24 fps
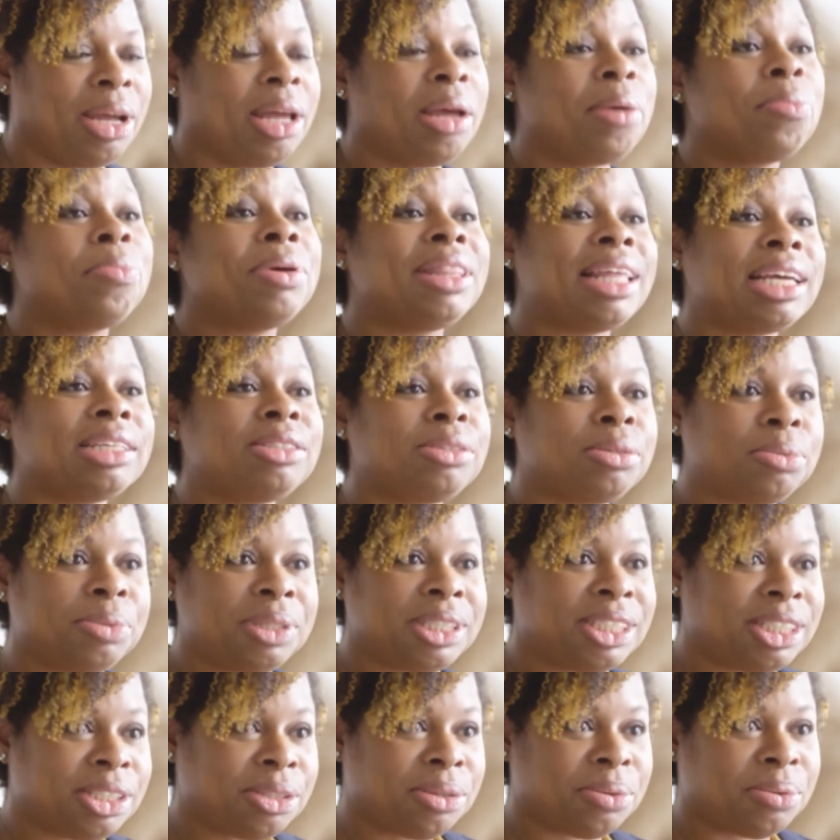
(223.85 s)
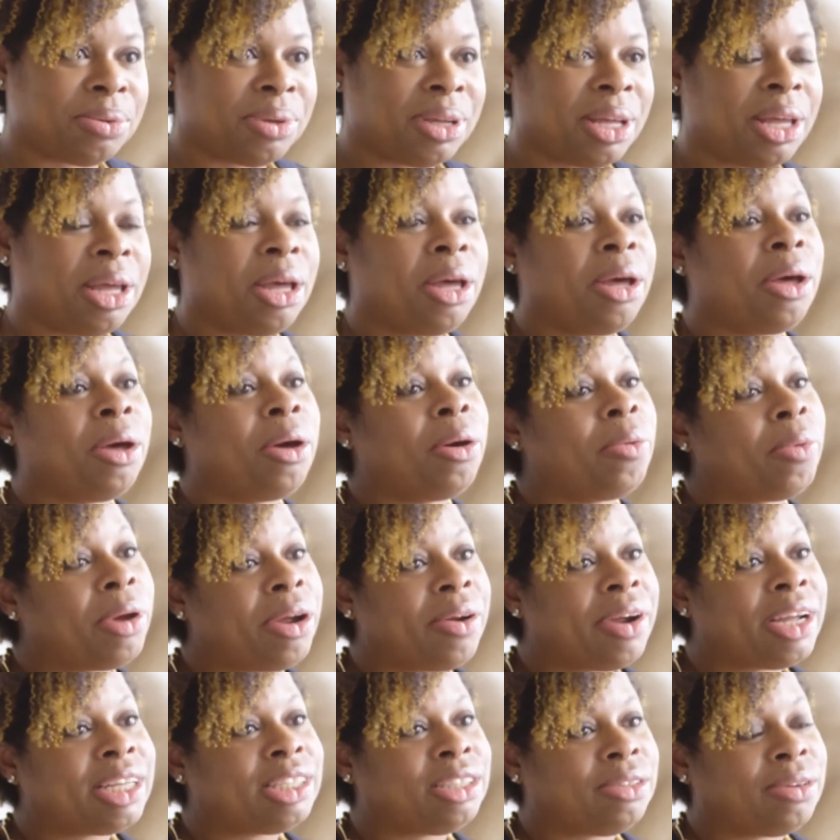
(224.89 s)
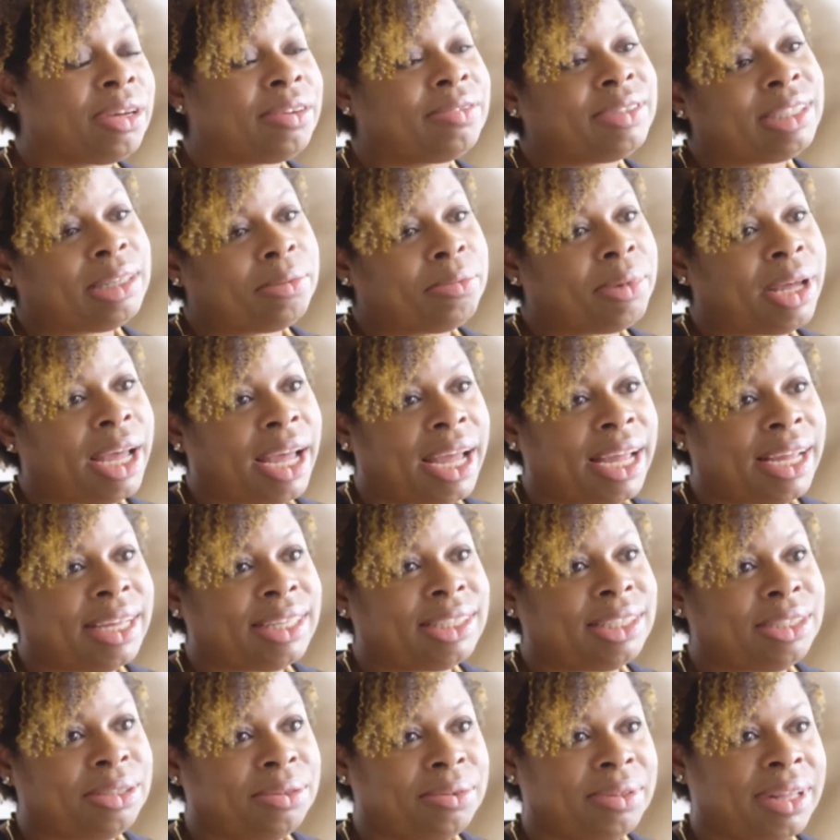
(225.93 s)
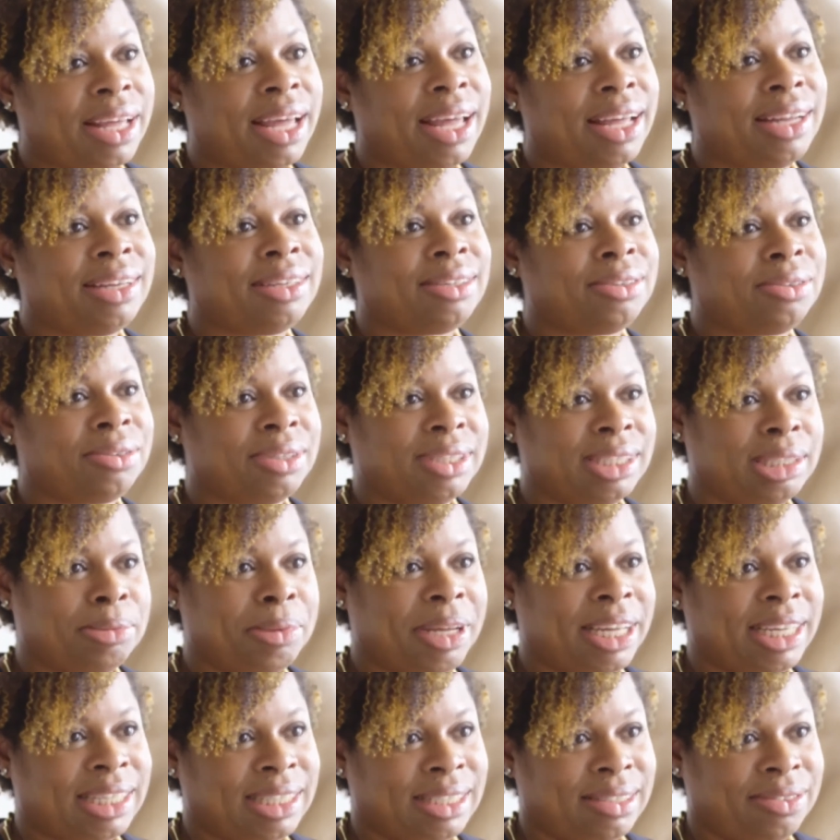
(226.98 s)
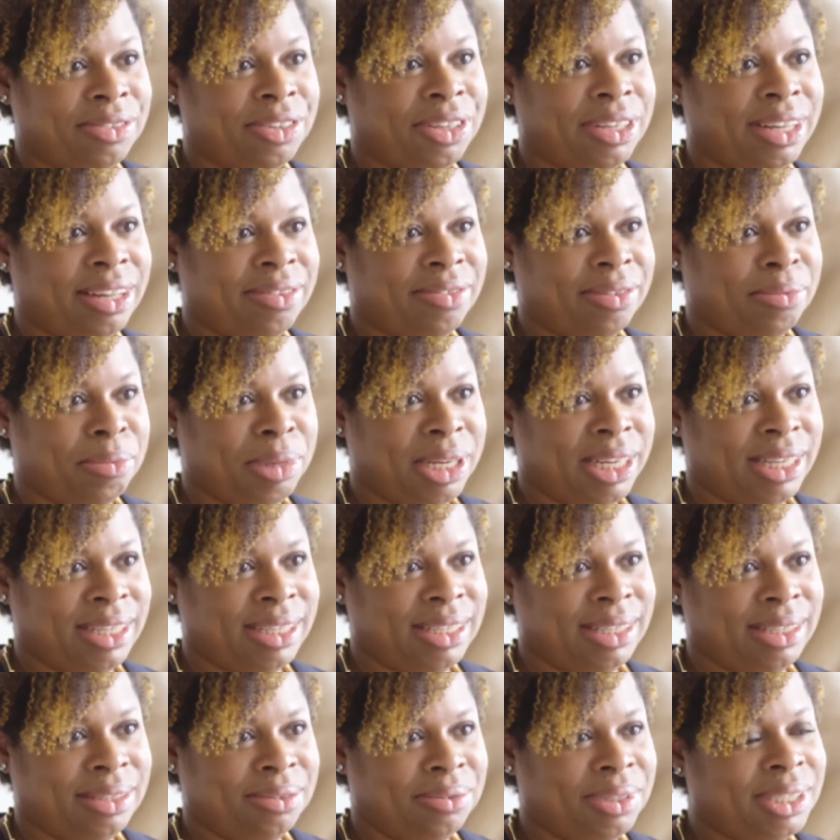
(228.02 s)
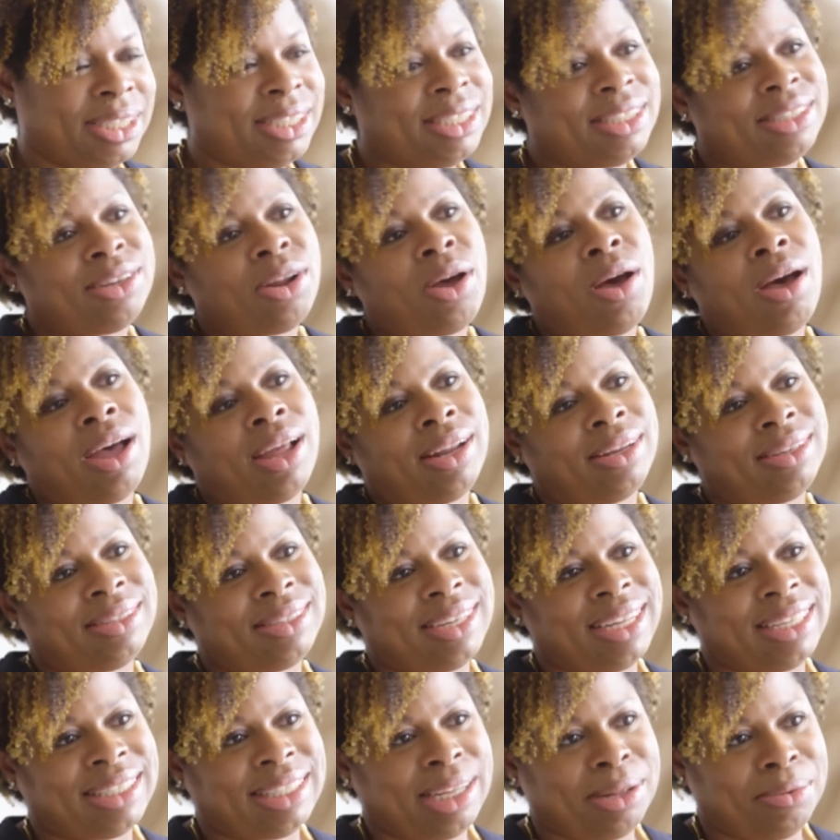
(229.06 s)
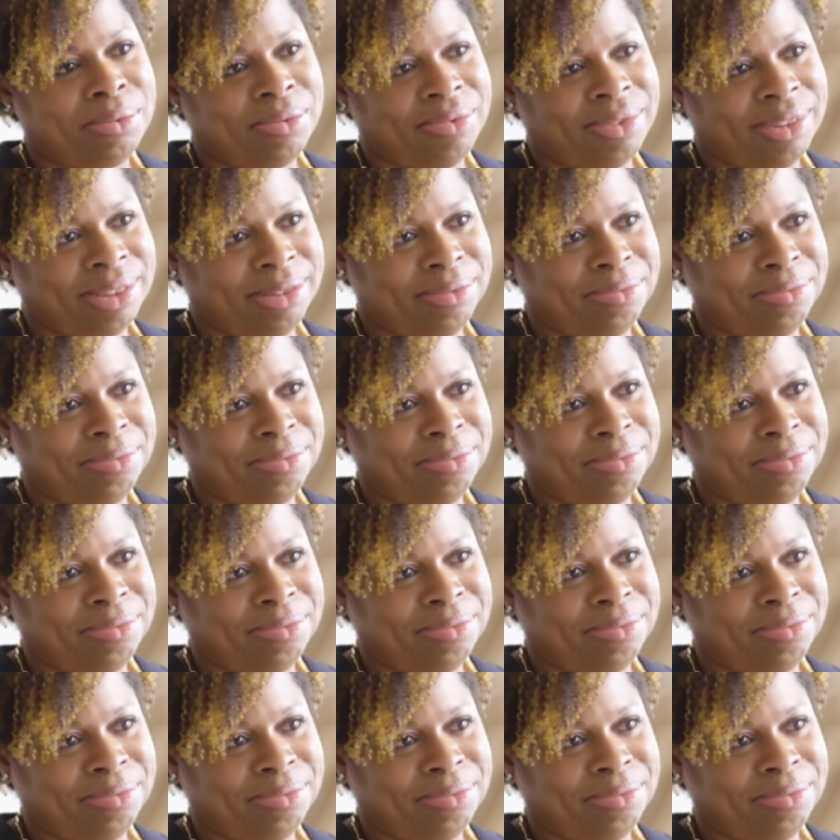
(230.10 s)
But that's what we do. Mm-hmm. Whereas you have some guys who then go to space for 11 minutes, which is not as helpful.